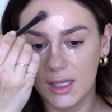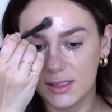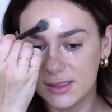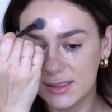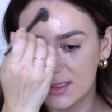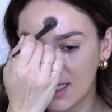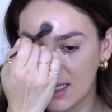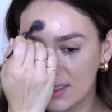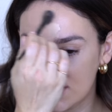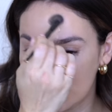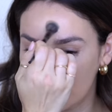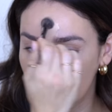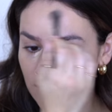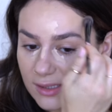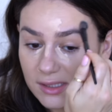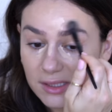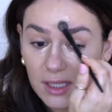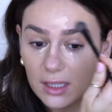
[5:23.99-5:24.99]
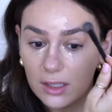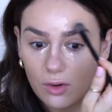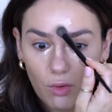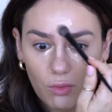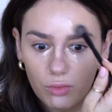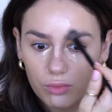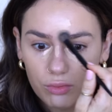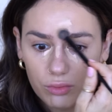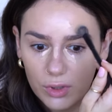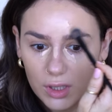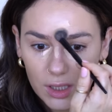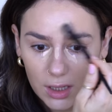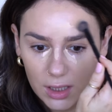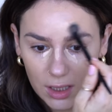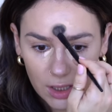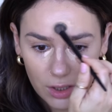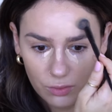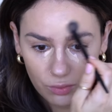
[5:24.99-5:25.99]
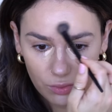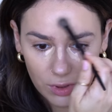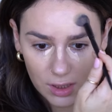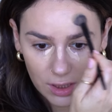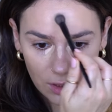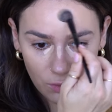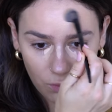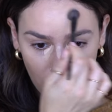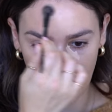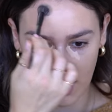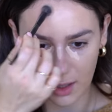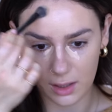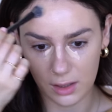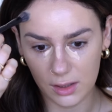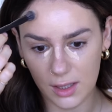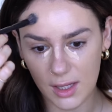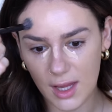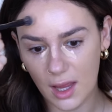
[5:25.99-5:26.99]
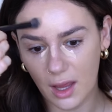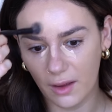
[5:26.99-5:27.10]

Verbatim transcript: stays on the skin really, really well.